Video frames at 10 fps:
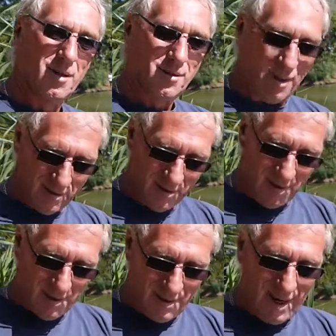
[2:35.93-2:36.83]
So
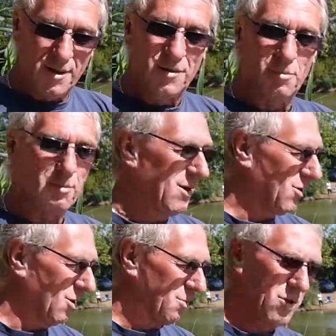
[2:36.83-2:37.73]
that is the
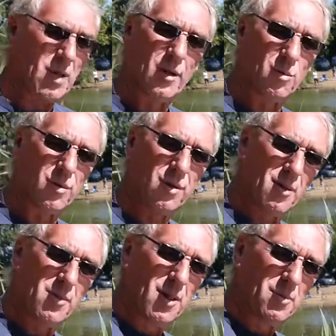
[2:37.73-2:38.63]
basic mistake that so
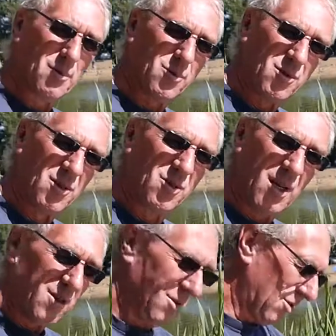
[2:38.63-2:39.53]
many people do.
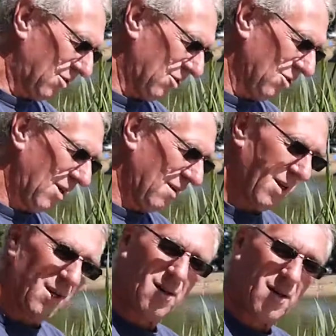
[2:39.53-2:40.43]
They use too heavy
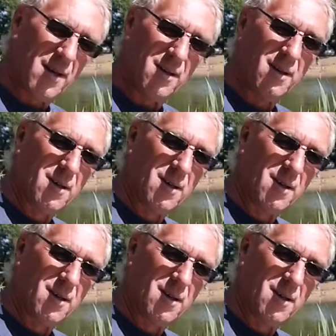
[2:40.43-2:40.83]
a line